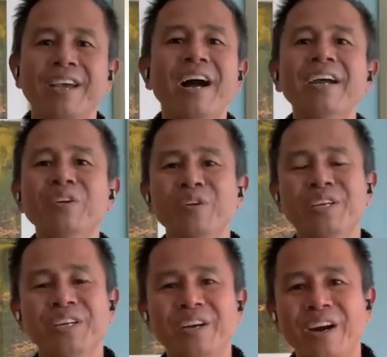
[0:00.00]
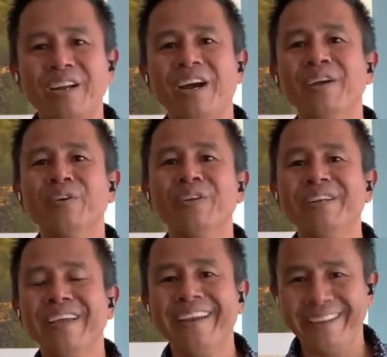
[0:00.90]
I don't need God. I don't
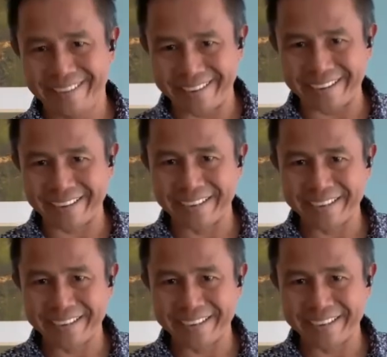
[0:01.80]
need anything.